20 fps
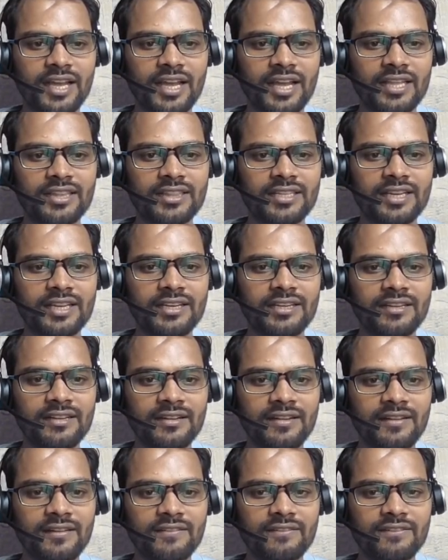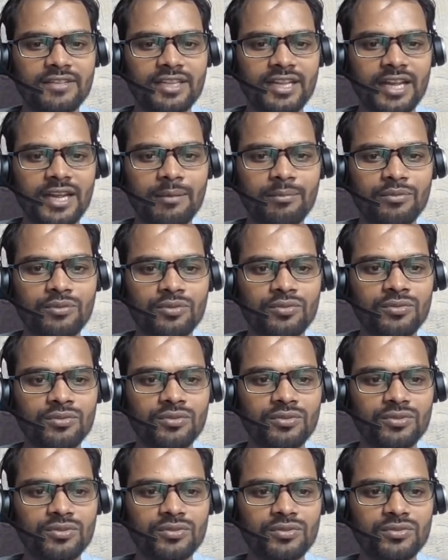And then we have
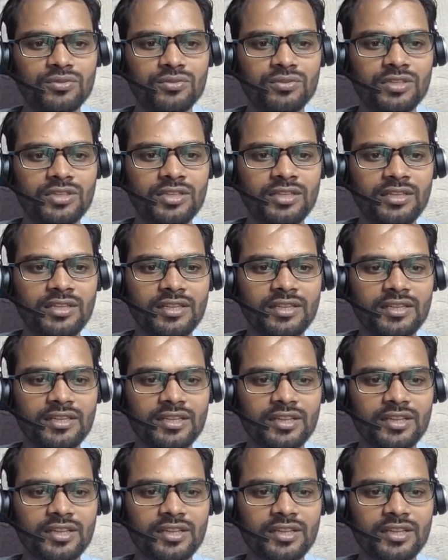to do the